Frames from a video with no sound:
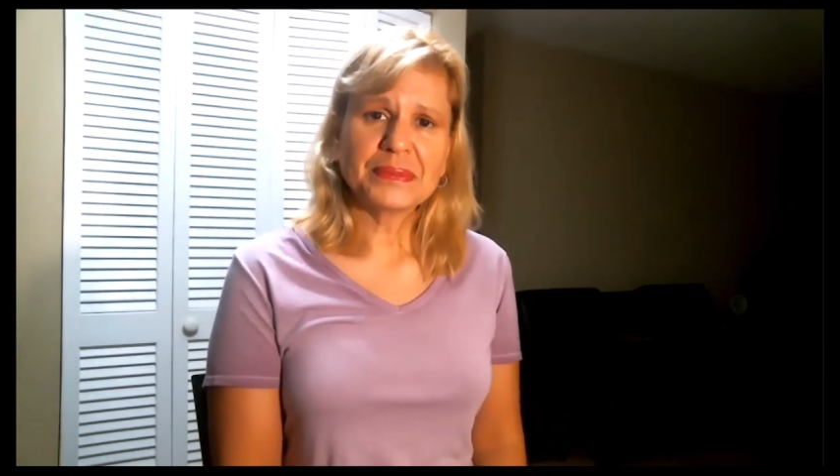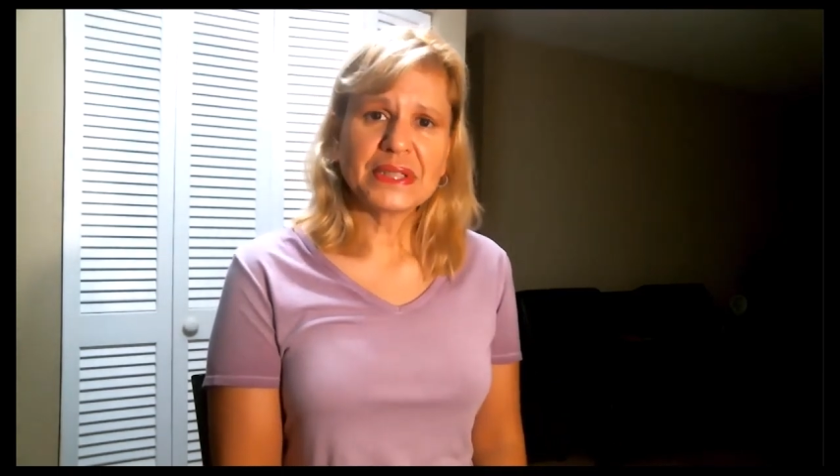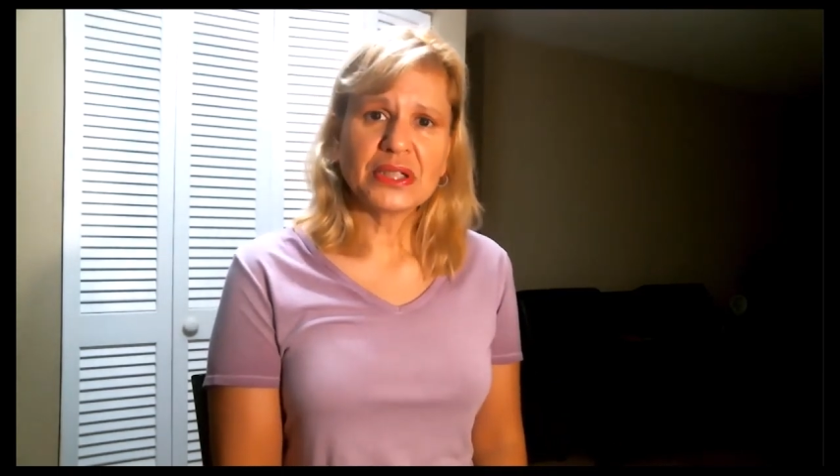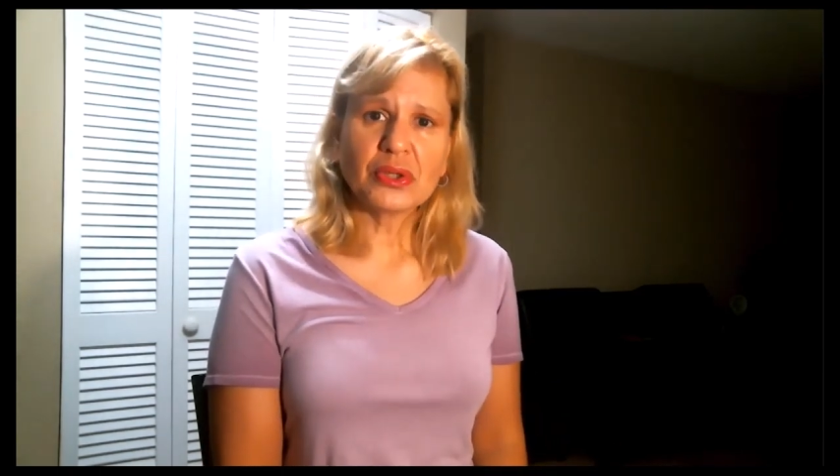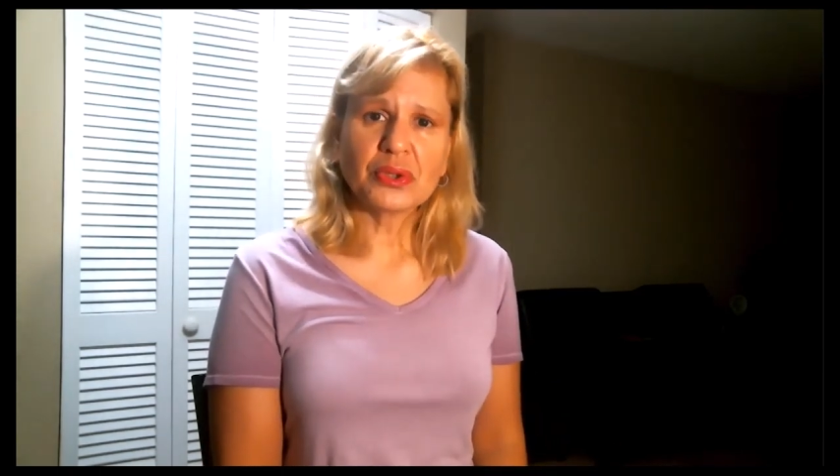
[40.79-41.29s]

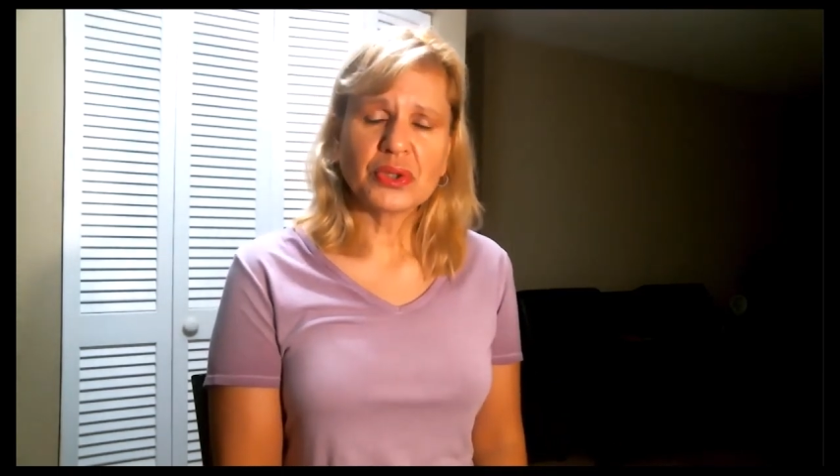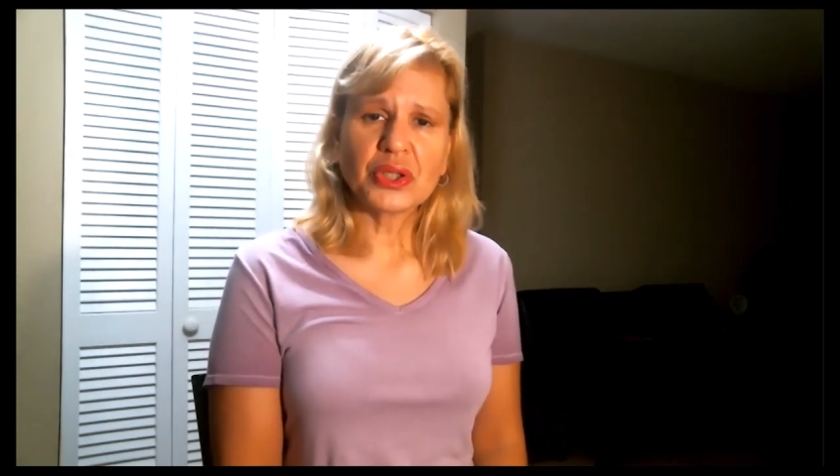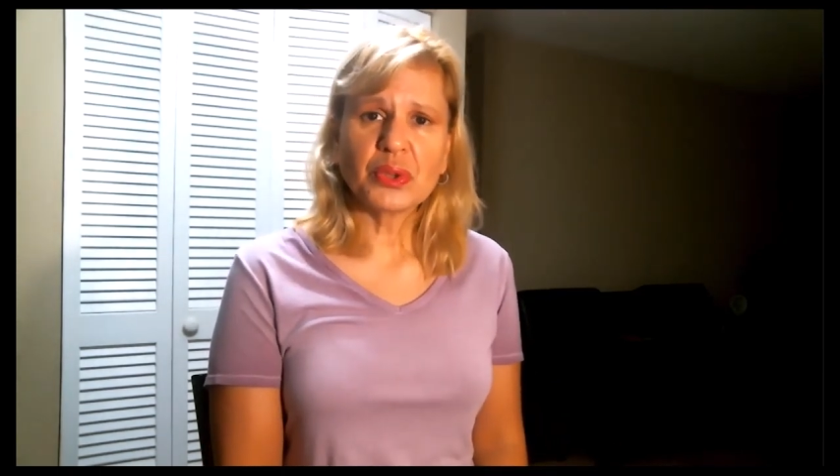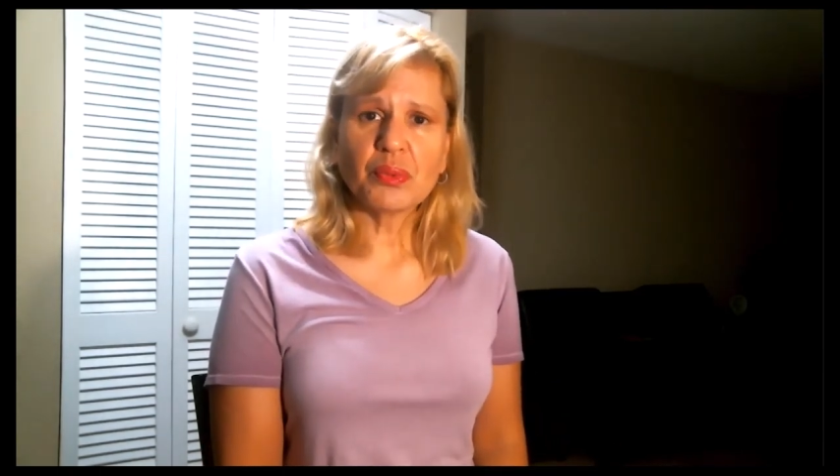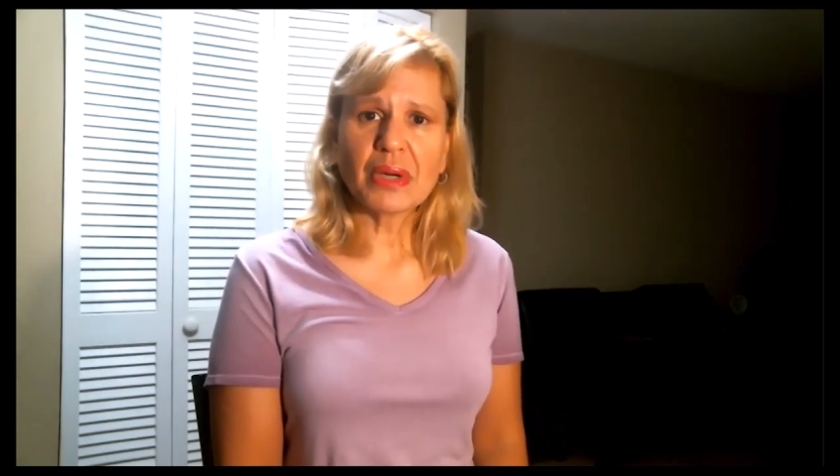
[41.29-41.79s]
You know, the
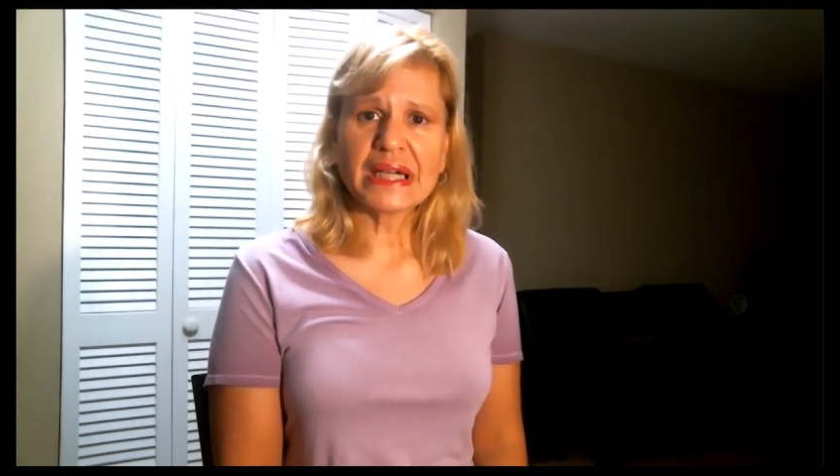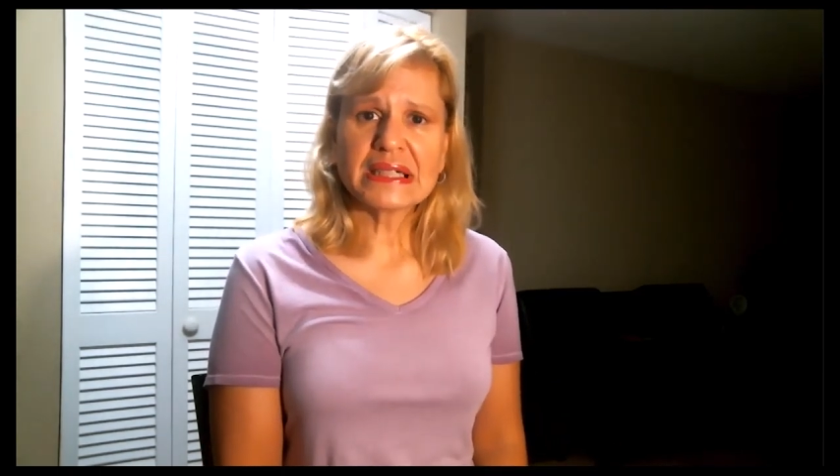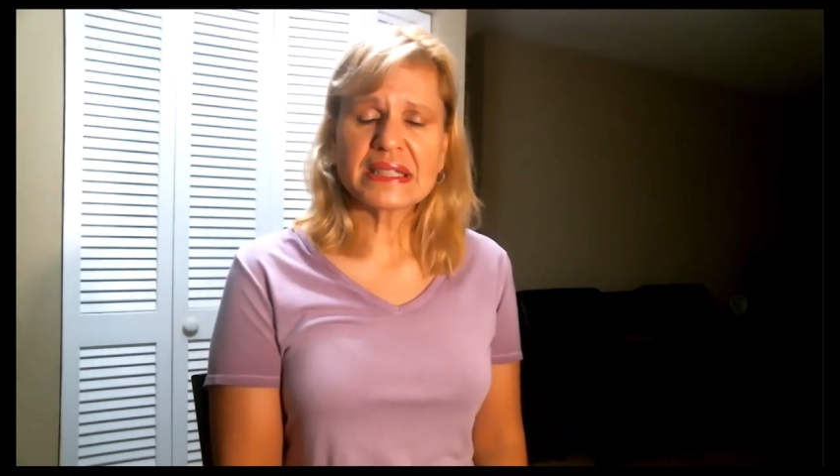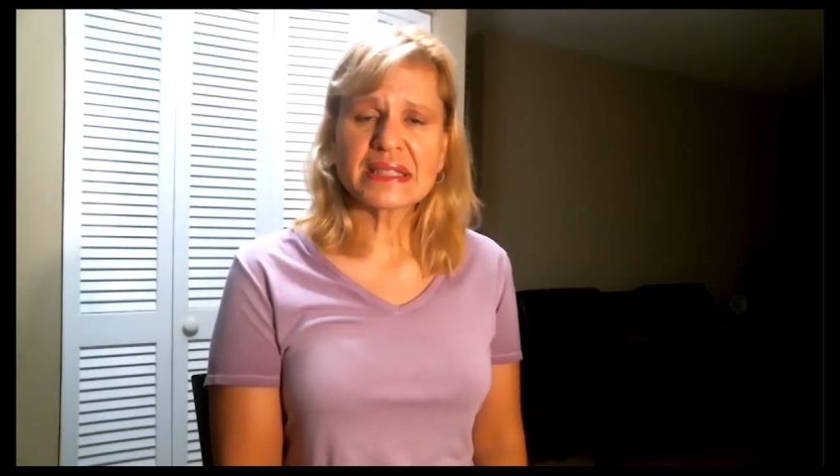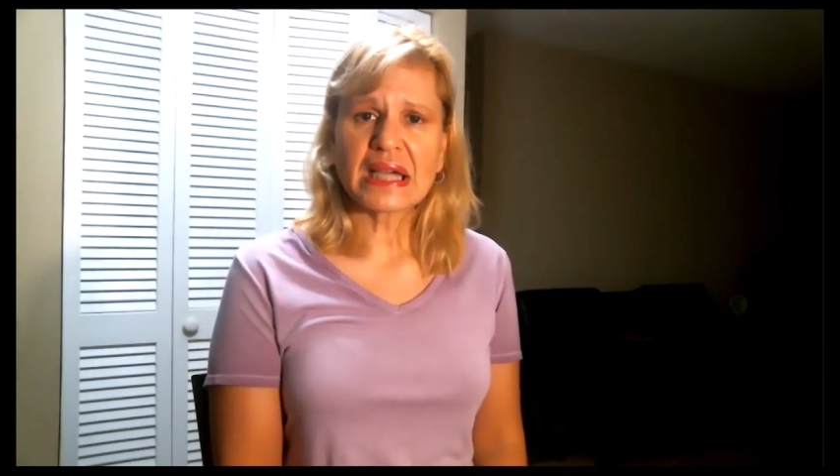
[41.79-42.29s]
U.S.